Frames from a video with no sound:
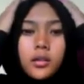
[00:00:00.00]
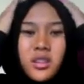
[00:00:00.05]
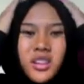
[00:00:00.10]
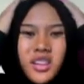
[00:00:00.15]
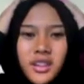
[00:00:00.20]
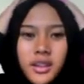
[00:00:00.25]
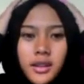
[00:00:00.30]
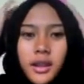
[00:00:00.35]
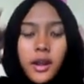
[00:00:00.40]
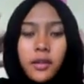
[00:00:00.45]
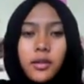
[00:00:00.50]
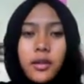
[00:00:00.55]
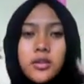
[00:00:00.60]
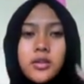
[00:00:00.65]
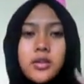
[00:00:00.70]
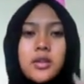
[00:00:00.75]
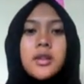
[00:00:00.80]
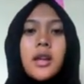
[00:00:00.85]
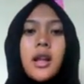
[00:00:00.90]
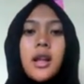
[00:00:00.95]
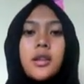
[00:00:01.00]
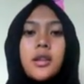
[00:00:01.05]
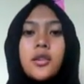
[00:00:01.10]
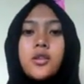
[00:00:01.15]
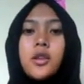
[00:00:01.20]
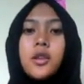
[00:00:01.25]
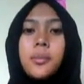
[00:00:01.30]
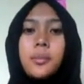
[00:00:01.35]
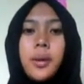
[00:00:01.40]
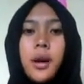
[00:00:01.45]
And I want to tell
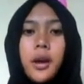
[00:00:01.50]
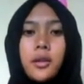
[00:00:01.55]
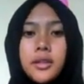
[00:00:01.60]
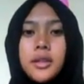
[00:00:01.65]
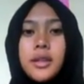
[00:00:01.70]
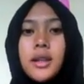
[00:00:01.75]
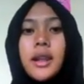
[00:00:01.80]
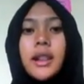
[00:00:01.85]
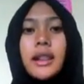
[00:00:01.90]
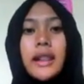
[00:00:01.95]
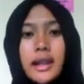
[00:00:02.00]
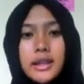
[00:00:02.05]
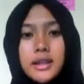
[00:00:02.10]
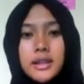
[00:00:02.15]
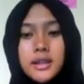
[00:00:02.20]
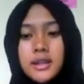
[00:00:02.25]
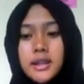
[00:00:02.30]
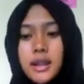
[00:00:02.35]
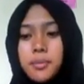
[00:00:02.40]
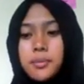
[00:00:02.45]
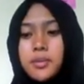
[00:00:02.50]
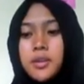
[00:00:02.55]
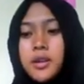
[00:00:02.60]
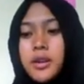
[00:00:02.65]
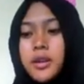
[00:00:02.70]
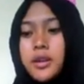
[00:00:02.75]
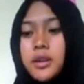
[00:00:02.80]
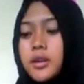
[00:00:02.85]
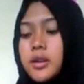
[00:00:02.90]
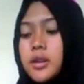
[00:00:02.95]
you about the last
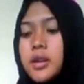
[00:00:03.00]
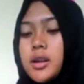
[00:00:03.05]
chapter.